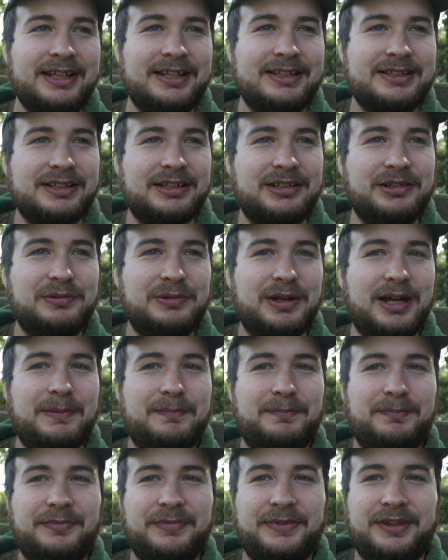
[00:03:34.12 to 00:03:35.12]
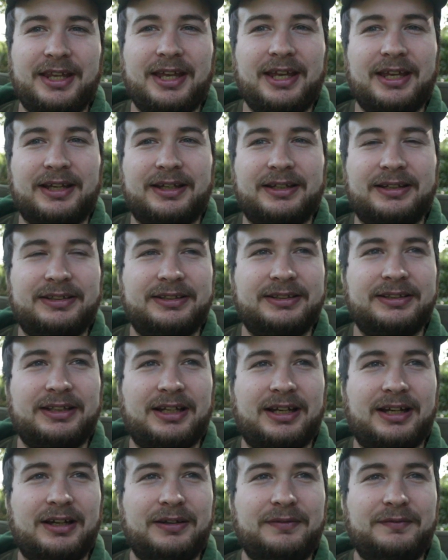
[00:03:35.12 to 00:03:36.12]
So um, yeah,
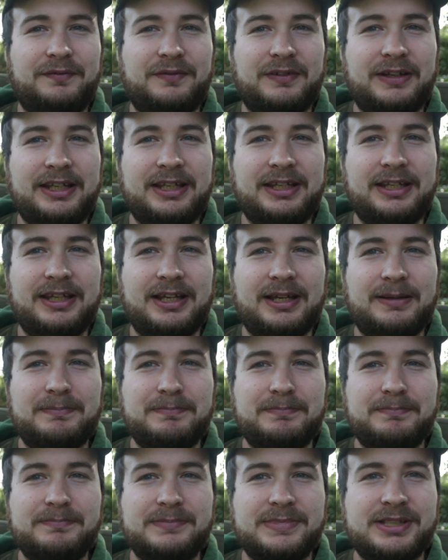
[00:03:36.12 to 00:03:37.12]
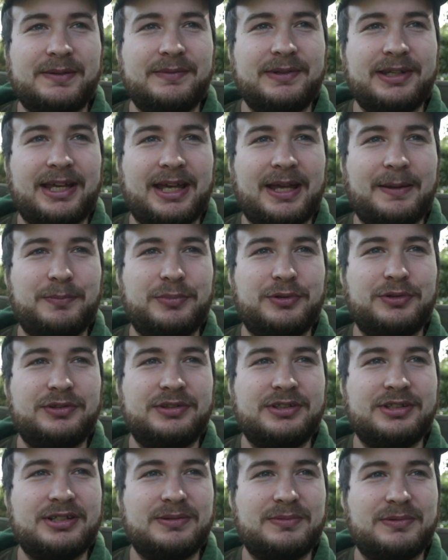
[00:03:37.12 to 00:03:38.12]
hopefully um, something
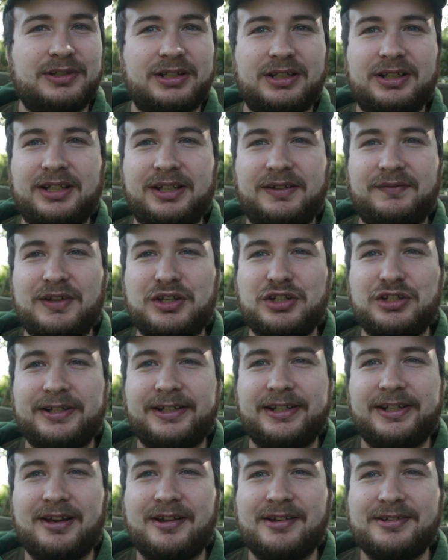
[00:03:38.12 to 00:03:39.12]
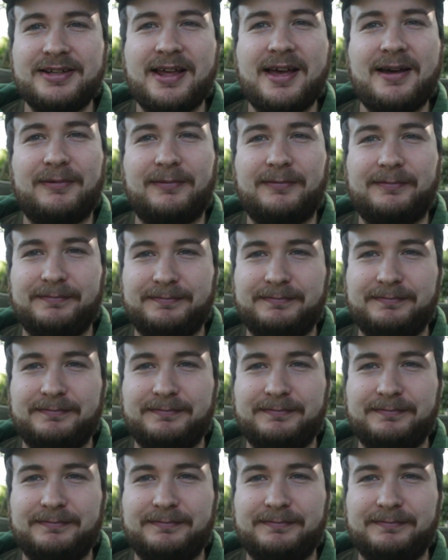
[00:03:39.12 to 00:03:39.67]
happens when I eventually cast out.